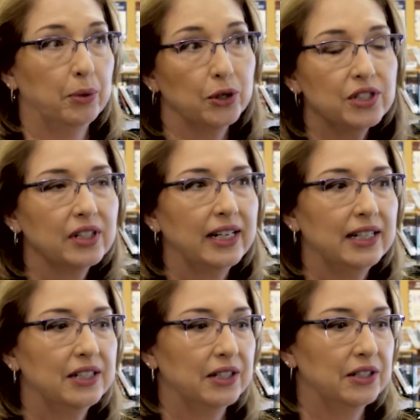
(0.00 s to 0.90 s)
personally
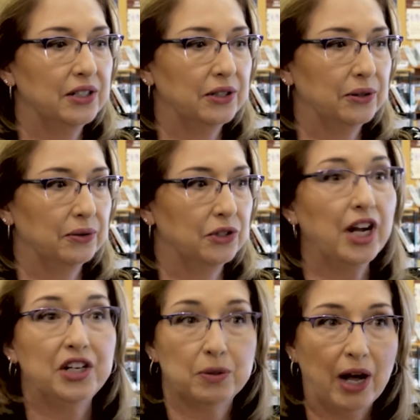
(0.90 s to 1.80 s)
to, to
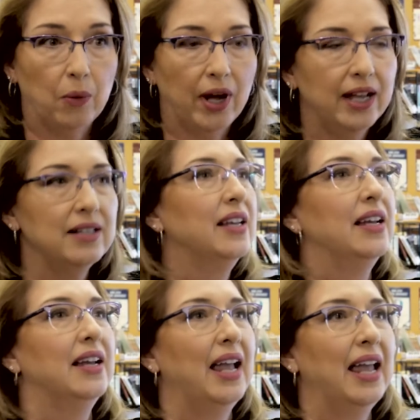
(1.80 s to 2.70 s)
change my way
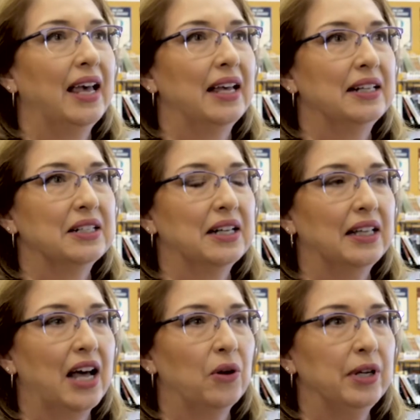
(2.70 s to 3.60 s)
and
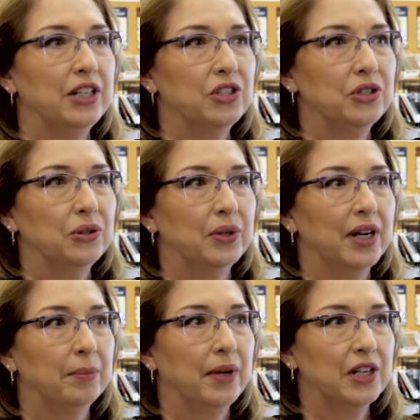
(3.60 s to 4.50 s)
allow me to
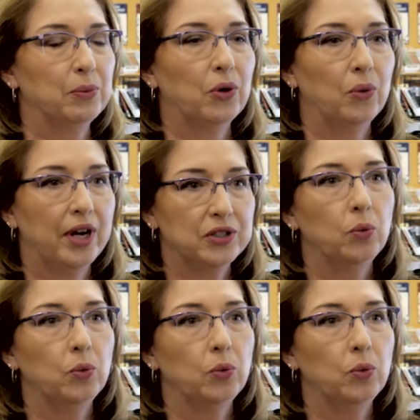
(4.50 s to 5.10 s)
um, explore ways